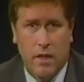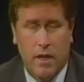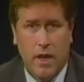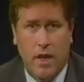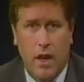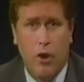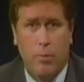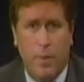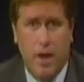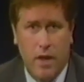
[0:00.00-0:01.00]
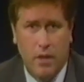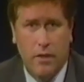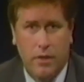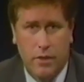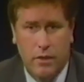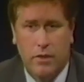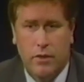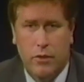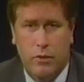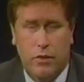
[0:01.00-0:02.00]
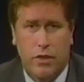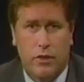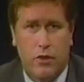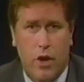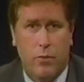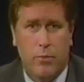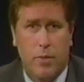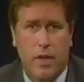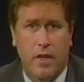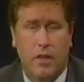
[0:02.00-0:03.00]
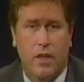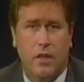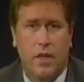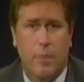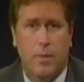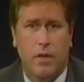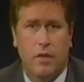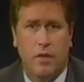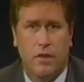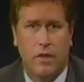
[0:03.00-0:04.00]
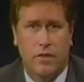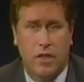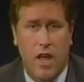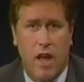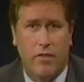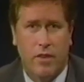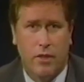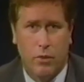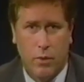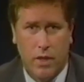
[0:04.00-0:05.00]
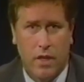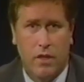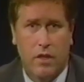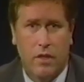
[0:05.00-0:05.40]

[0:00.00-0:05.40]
and I hope you join with me in keeping this alive until we get